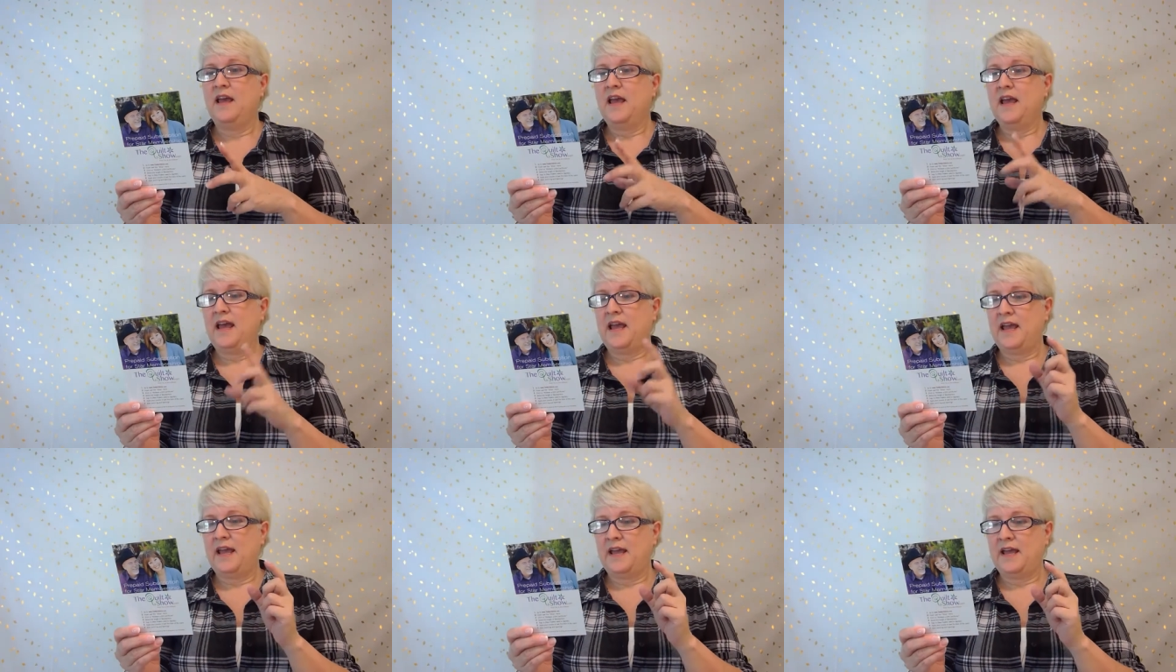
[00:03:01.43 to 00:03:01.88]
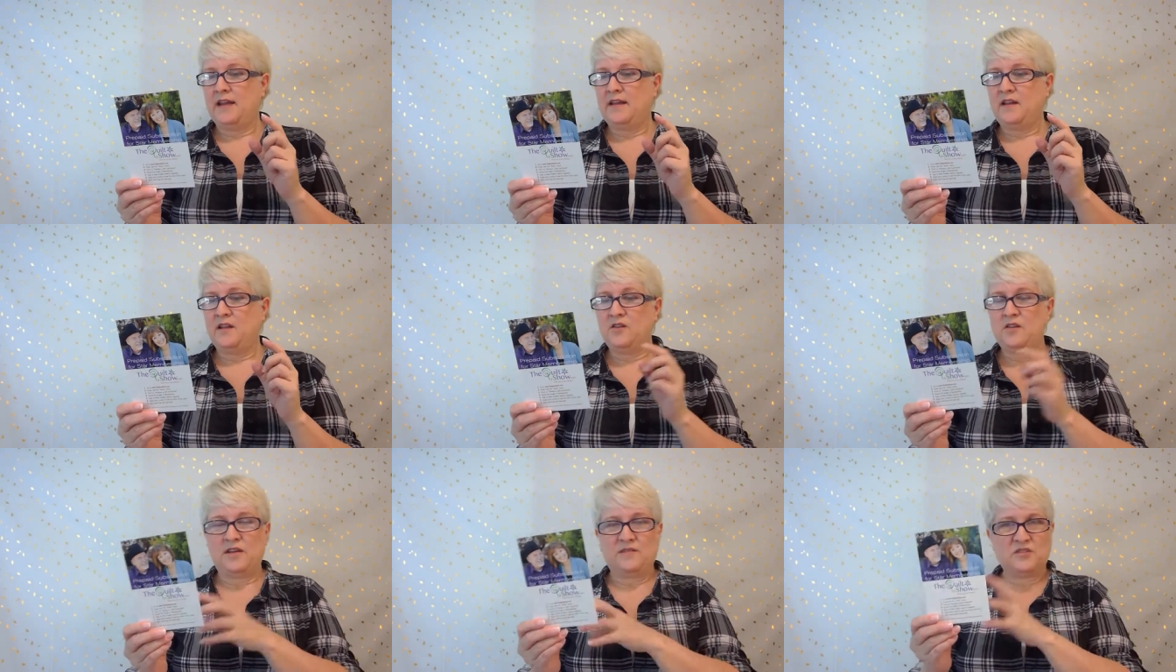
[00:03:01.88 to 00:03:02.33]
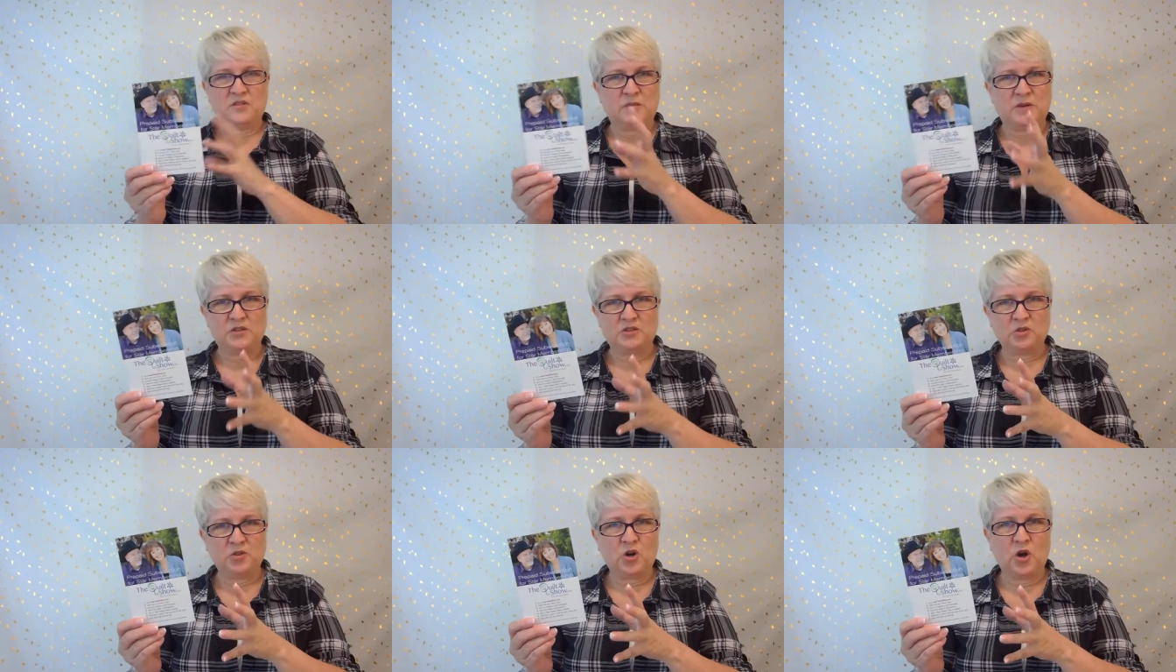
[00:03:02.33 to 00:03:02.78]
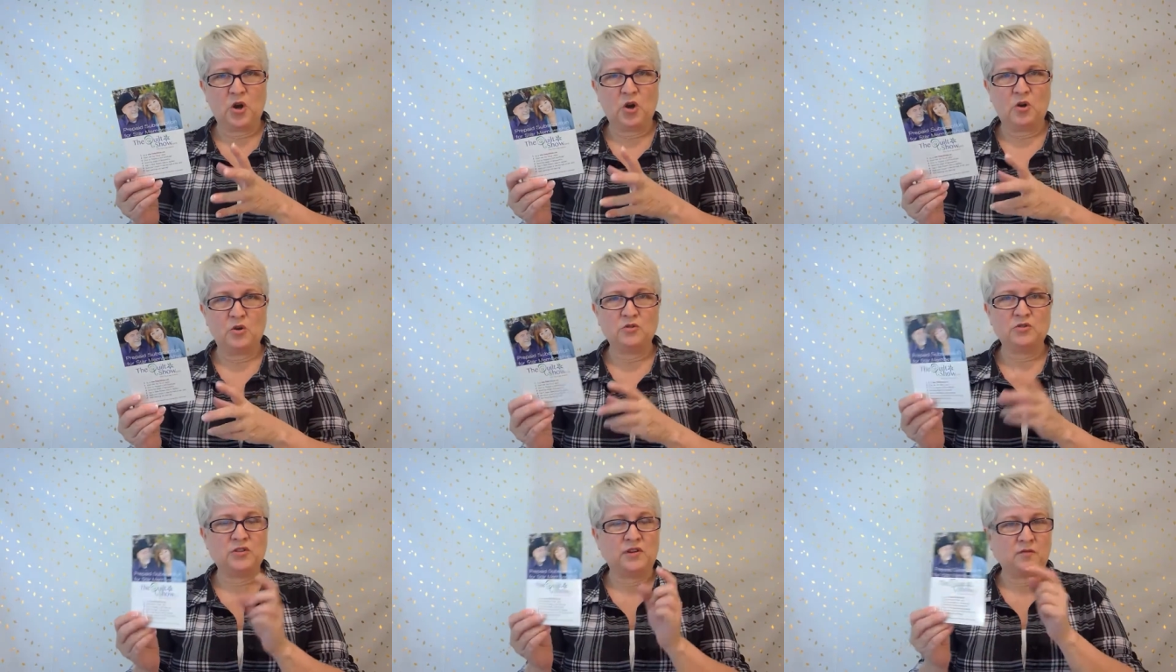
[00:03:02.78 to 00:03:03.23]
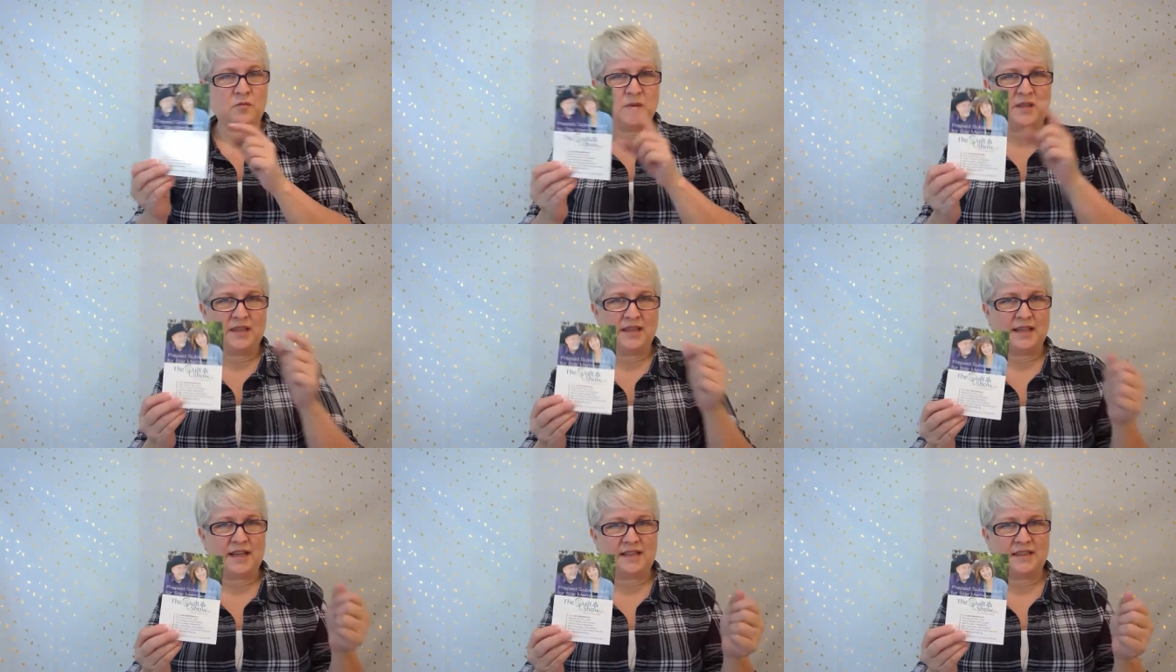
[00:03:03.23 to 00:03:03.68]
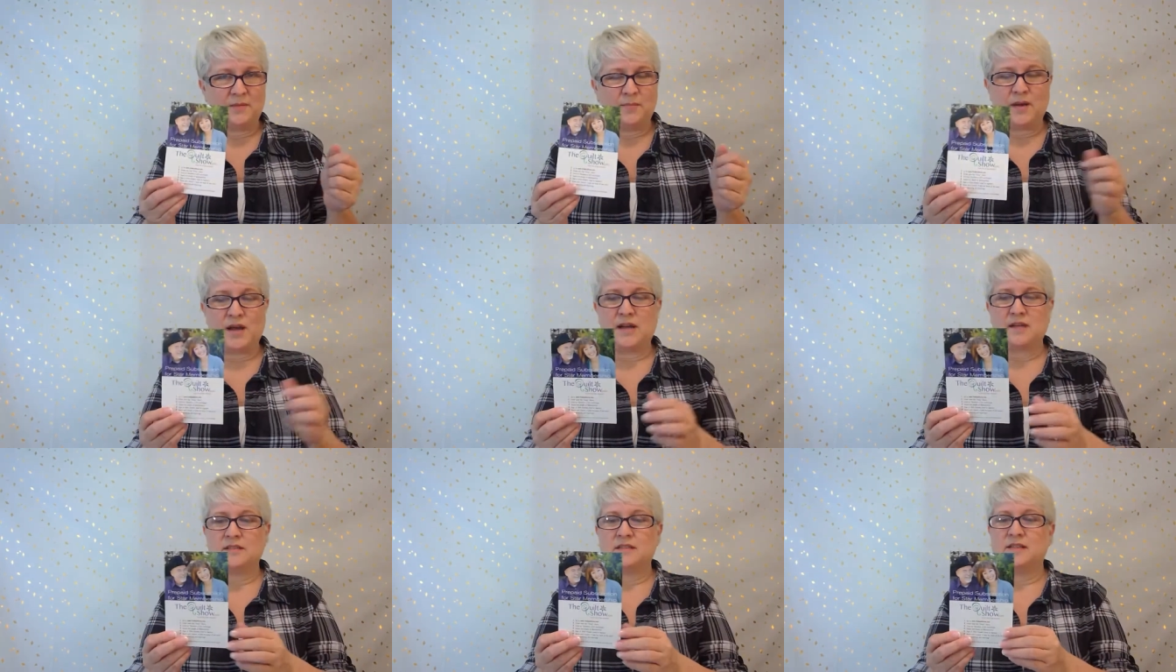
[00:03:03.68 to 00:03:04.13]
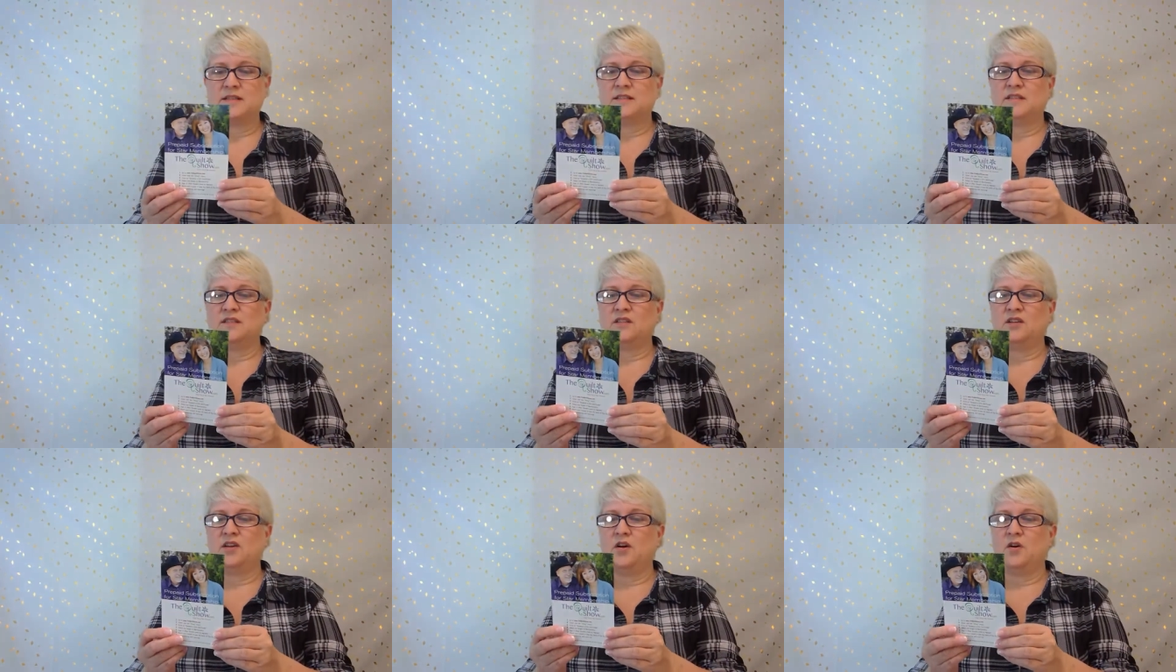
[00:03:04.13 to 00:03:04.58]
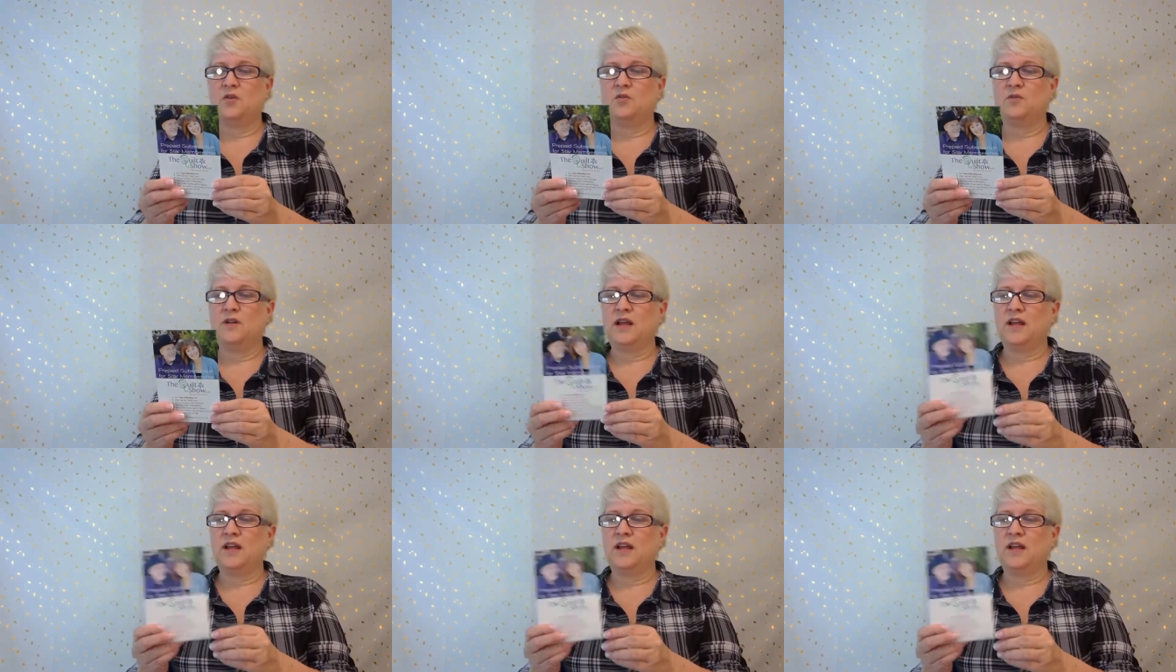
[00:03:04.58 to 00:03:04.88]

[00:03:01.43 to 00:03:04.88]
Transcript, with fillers: And you have a special code. So everybody that got the box gets the code.